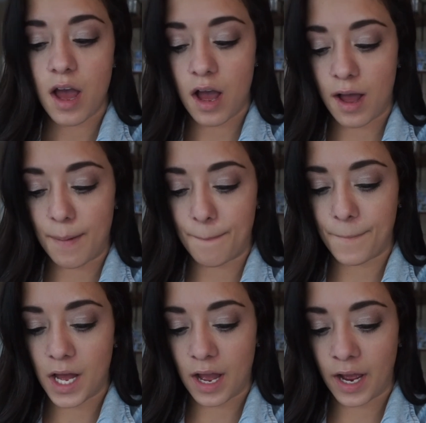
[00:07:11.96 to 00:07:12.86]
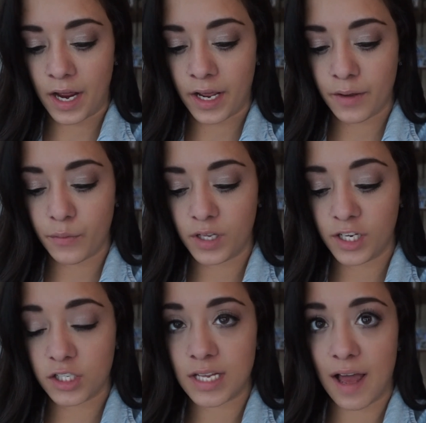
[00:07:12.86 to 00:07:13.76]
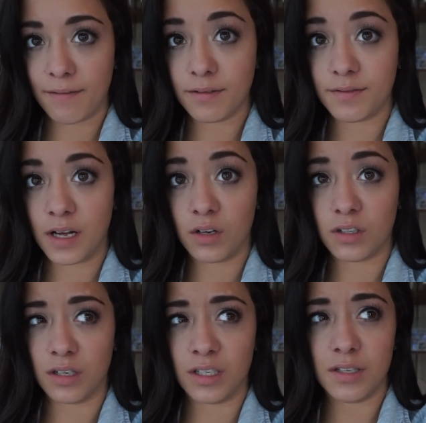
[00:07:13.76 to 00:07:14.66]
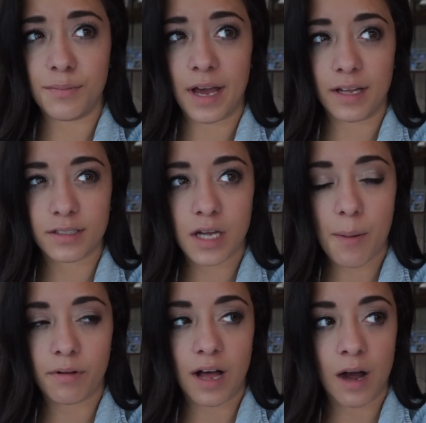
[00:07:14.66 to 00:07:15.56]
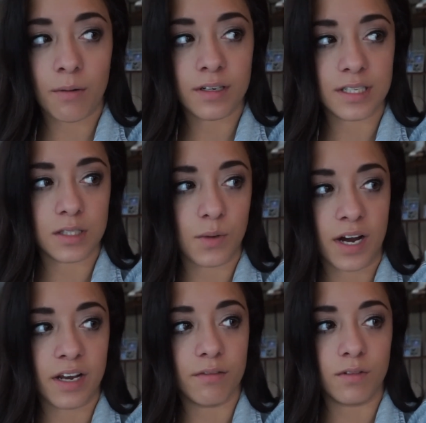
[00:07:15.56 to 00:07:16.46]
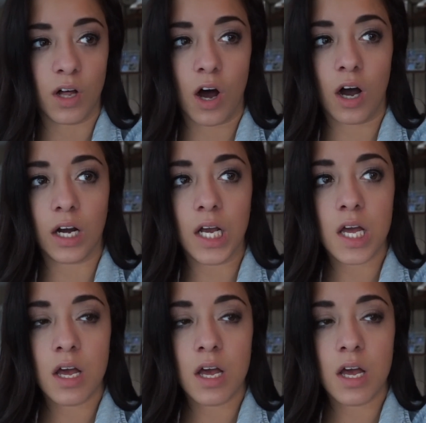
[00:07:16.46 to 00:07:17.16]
Um, I really just haven't felt good the past couple hours. That's why I didn't vlog.